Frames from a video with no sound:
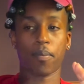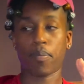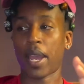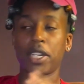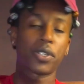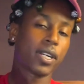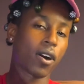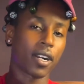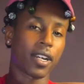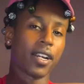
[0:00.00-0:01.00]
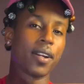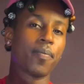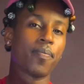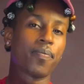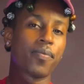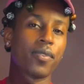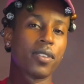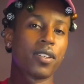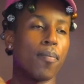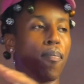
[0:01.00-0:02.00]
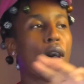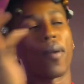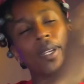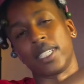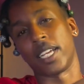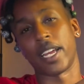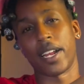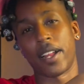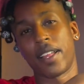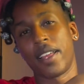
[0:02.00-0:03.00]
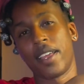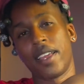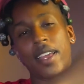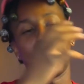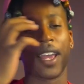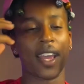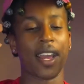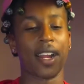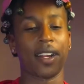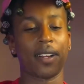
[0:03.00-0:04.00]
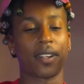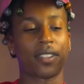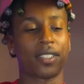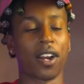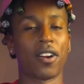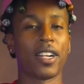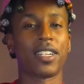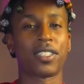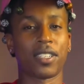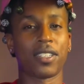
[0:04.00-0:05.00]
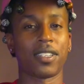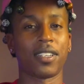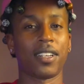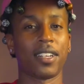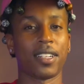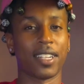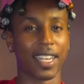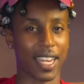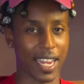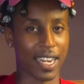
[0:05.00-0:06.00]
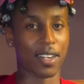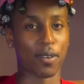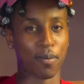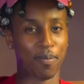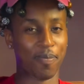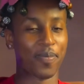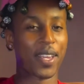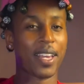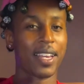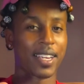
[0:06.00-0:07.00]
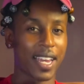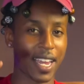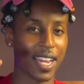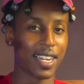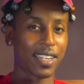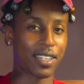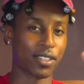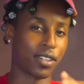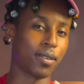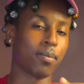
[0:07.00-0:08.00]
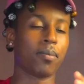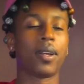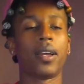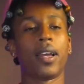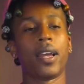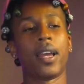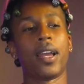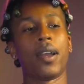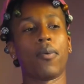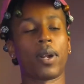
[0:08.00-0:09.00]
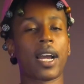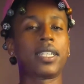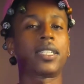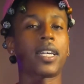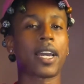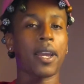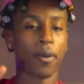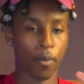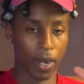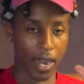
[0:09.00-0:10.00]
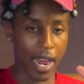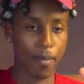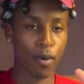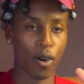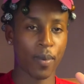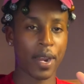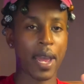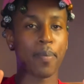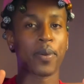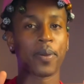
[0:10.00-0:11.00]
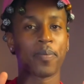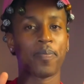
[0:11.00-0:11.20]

patriarchy to Barbie's land and turn it to the kingdom. Kingdom. When I say when that moment happened,